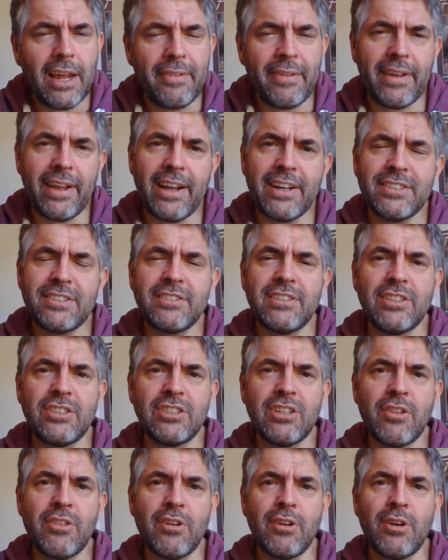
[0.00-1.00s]
They asked
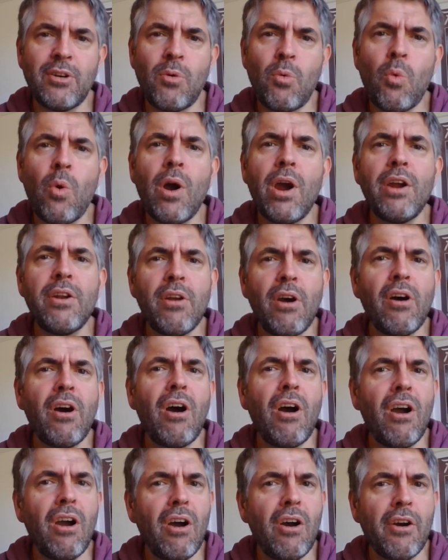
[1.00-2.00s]
each other, "Were not
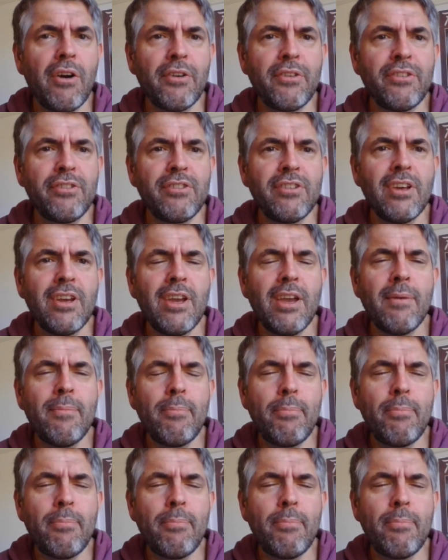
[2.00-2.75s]
our hearts